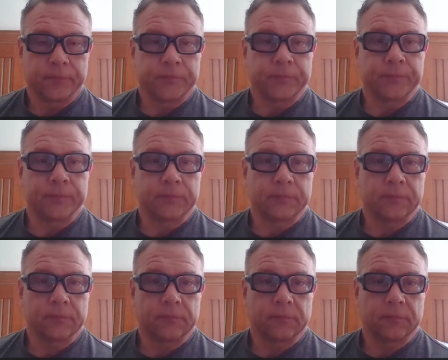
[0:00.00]

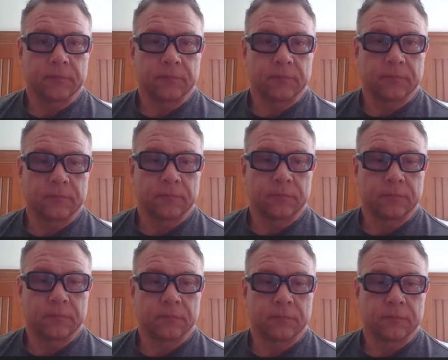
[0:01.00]

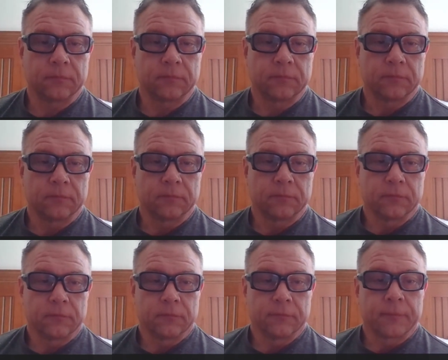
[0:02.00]

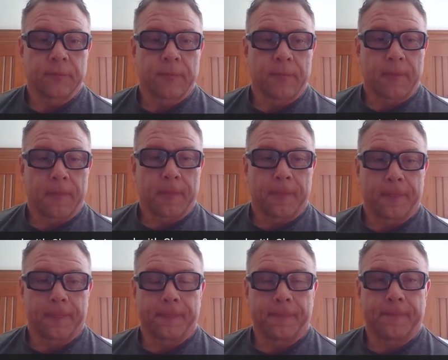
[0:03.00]

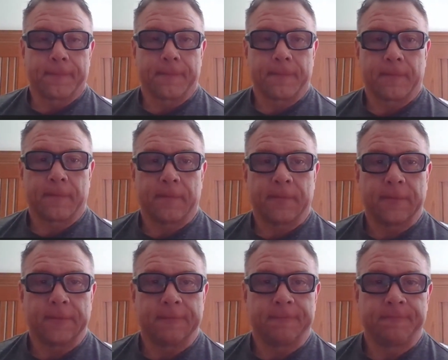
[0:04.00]

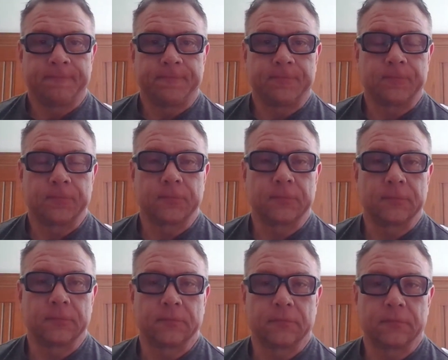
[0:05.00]

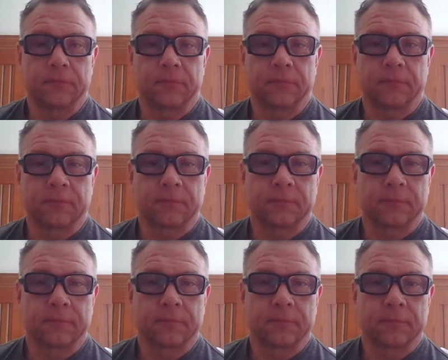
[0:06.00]

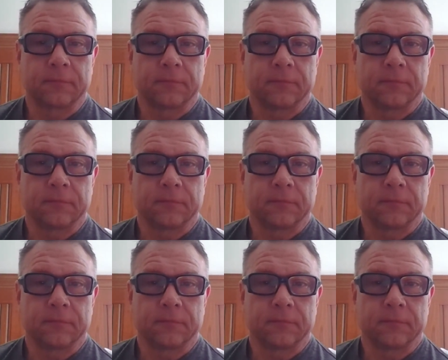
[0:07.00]
(not speaking)